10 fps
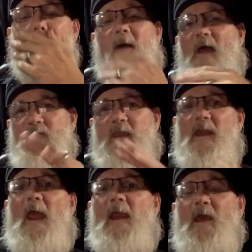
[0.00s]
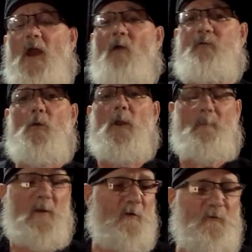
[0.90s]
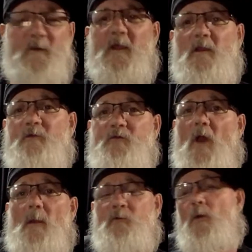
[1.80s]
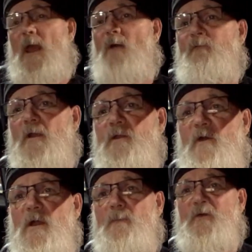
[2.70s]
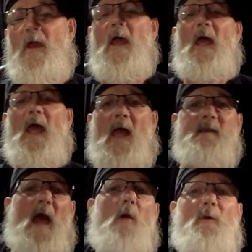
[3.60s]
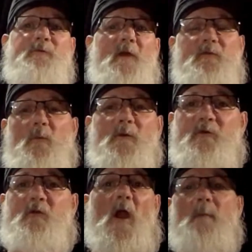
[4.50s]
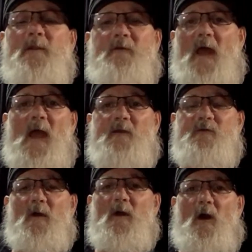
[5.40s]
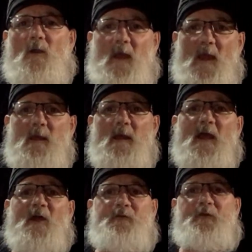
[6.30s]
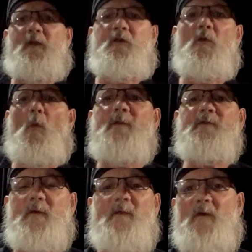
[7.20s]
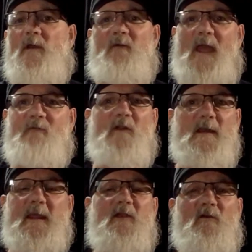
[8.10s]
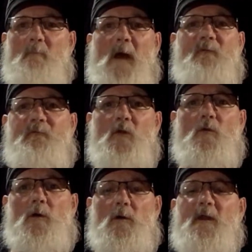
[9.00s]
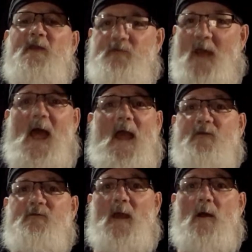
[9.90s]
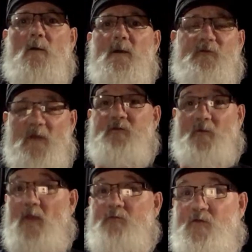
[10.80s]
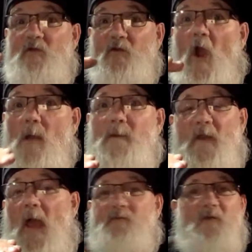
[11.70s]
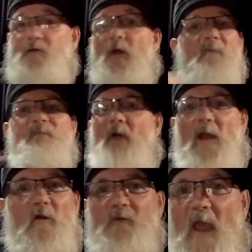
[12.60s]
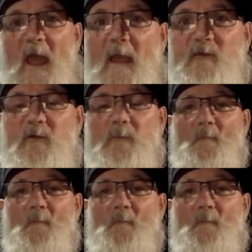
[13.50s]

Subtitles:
But as a Canadian, our fuel up here is ridiculous. It's gone up 2.5 fucking times. And now with this carbon tax, okay, 61 cents out of every liter of my fuel is taxed now. Is just carbon tax. That's not federal tax.